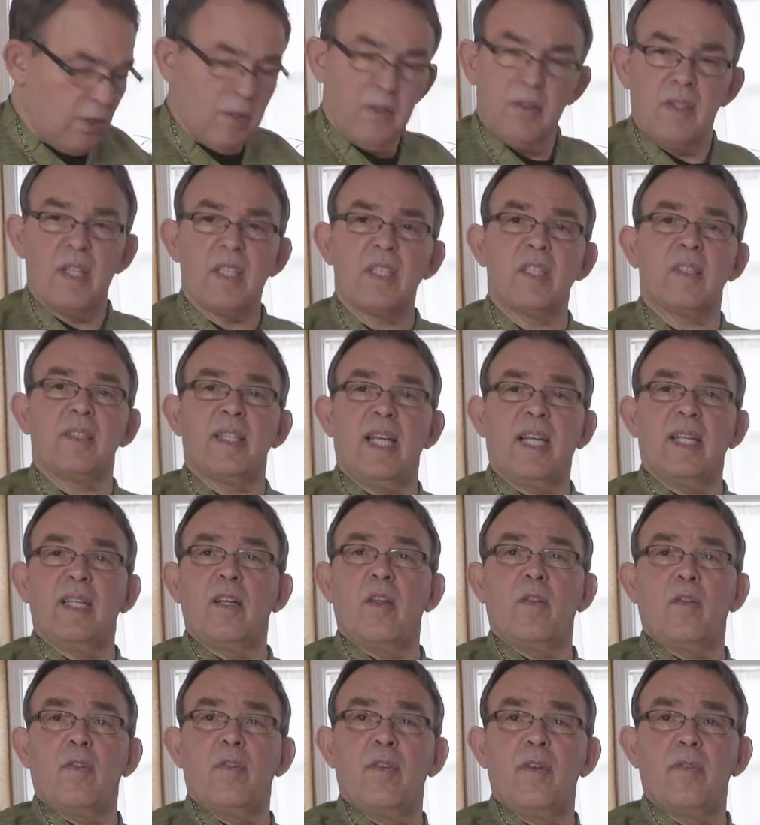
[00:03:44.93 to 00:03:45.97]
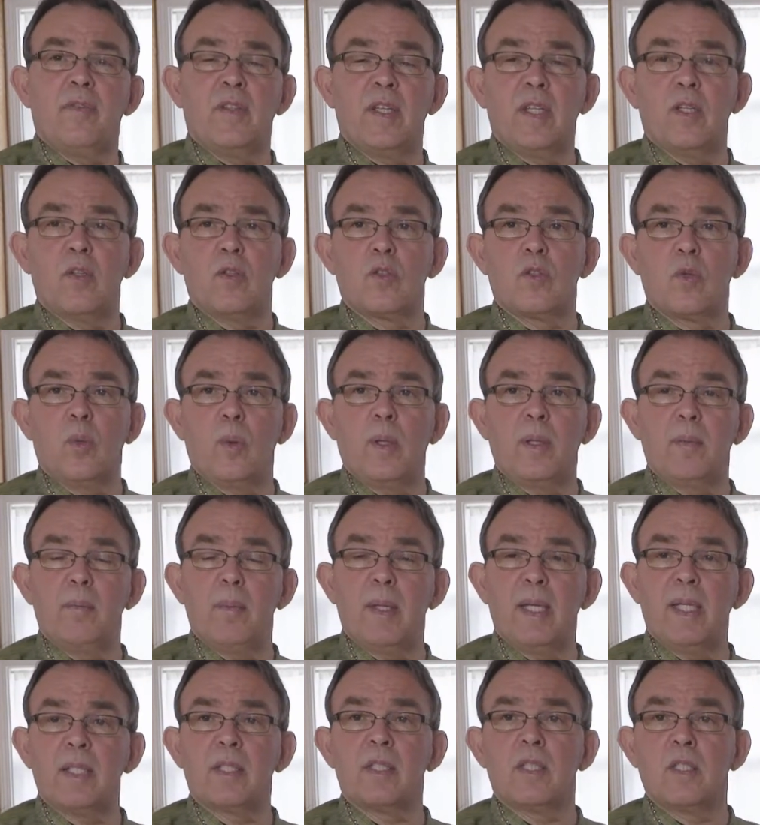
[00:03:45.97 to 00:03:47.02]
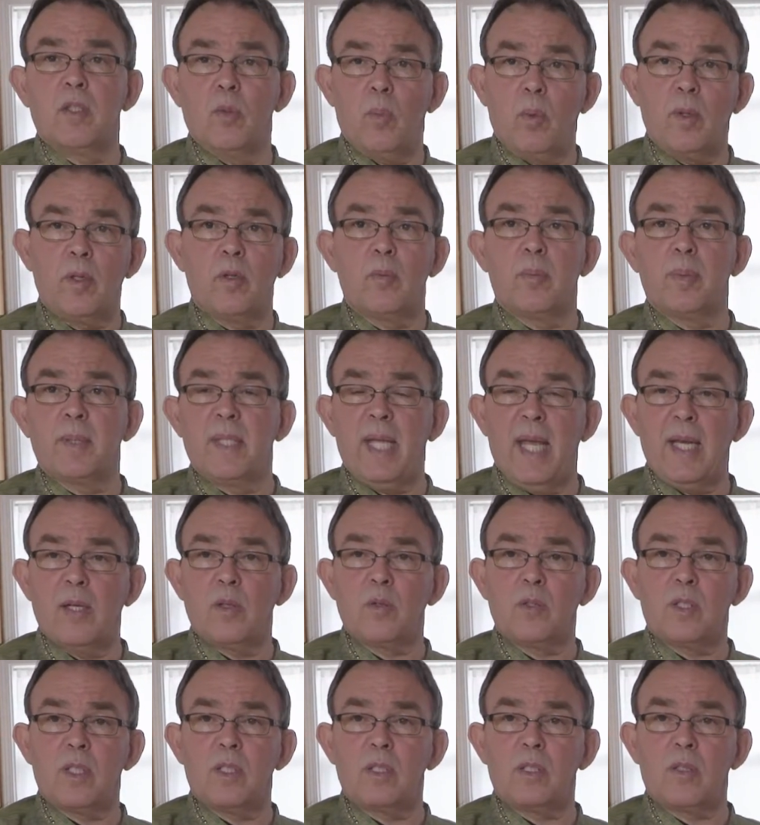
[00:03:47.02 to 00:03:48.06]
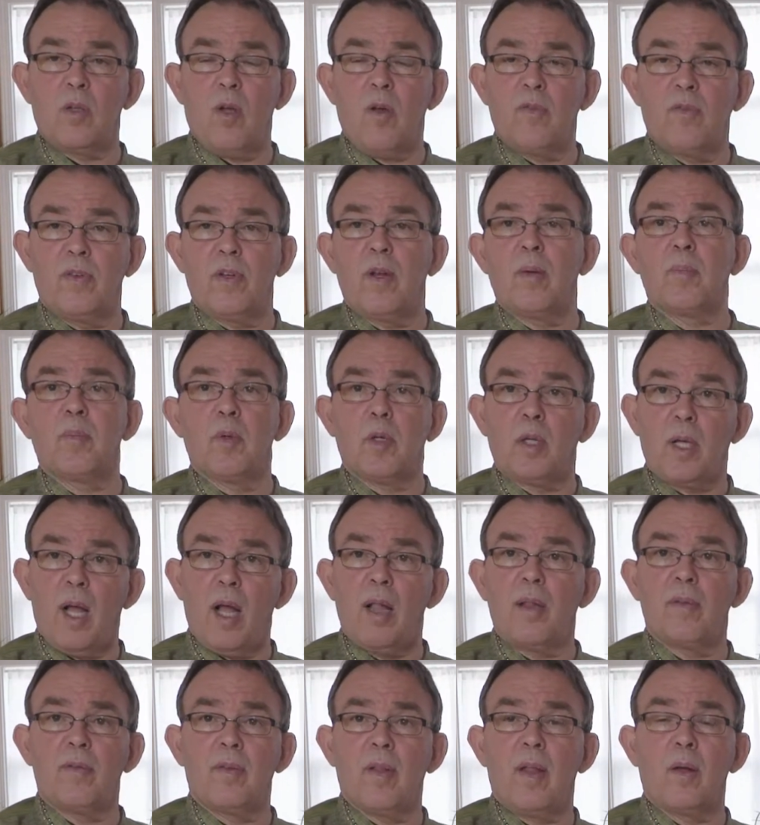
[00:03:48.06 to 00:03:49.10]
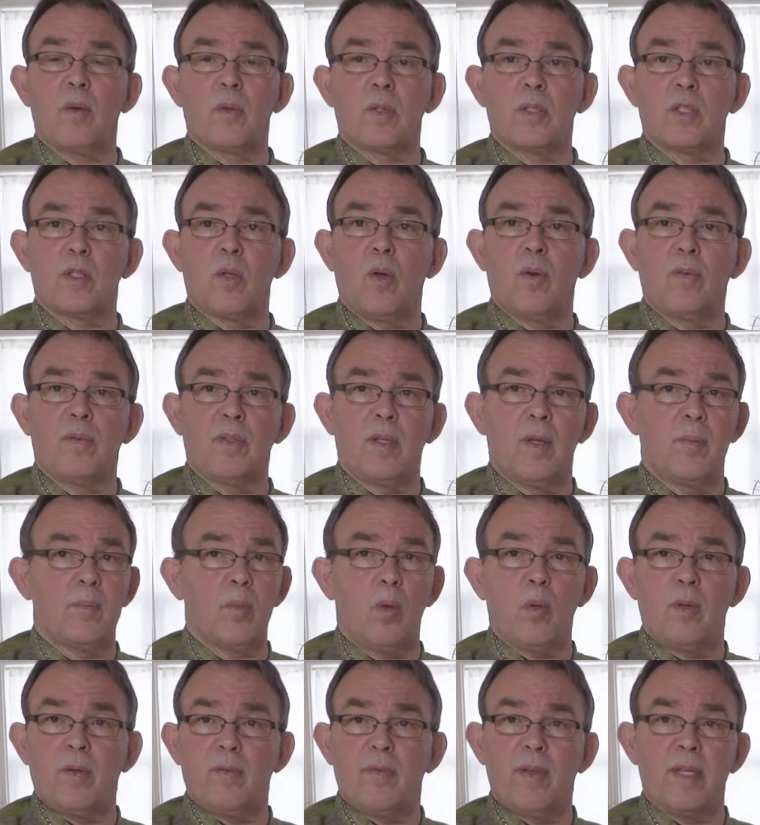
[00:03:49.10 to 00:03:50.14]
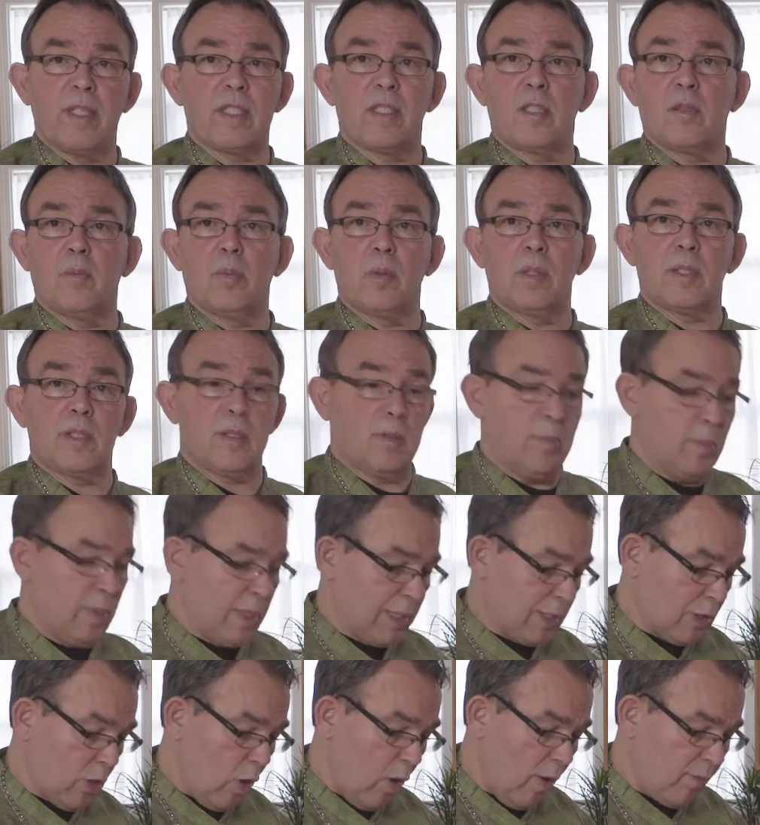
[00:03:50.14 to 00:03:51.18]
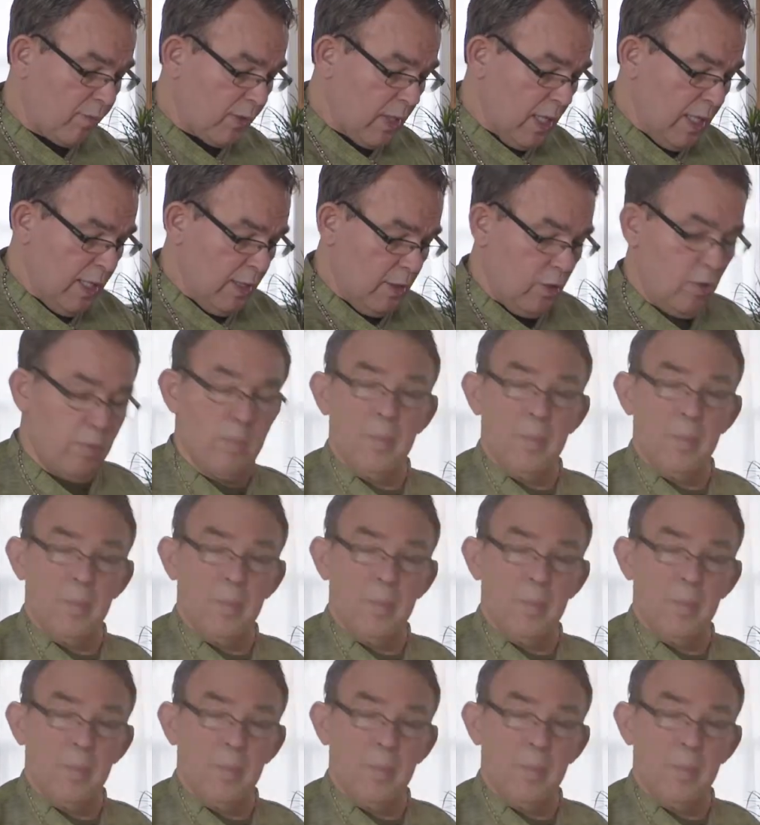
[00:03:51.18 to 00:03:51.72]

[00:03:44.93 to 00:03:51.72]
This will take another 15 or 20 minutes. You want your potatoes to soften up, your cauliflower to soften up, all your vegetables to be soft, your